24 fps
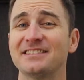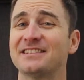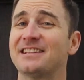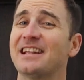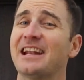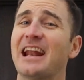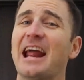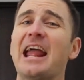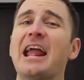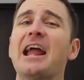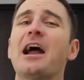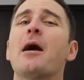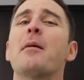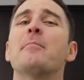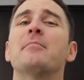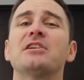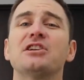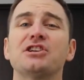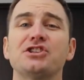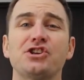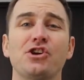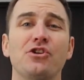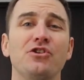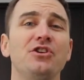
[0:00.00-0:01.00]
Today, I'm
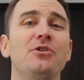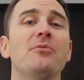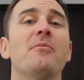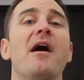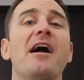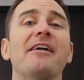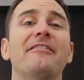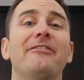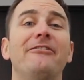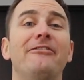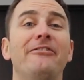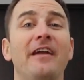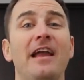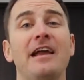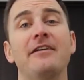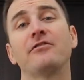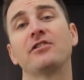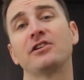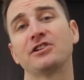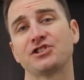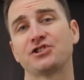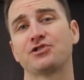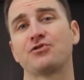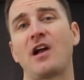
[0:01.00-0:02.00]
going to show you my
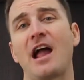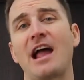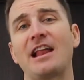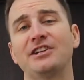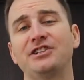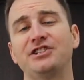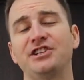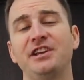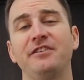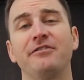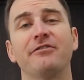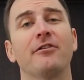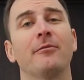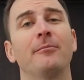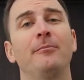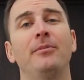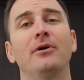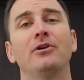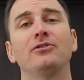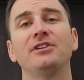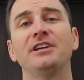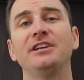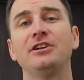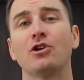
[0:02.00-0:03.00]
favorite strategy for
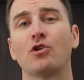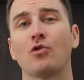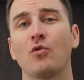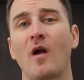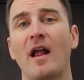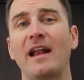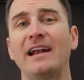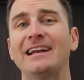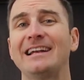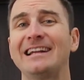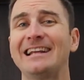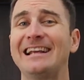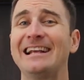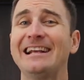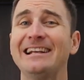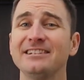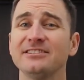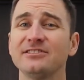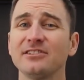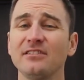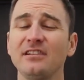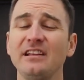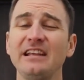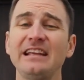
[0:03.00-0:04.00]
building credit
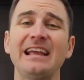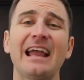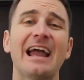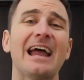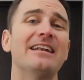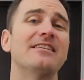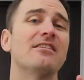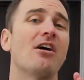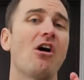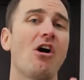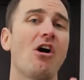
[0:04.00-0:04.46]
easily and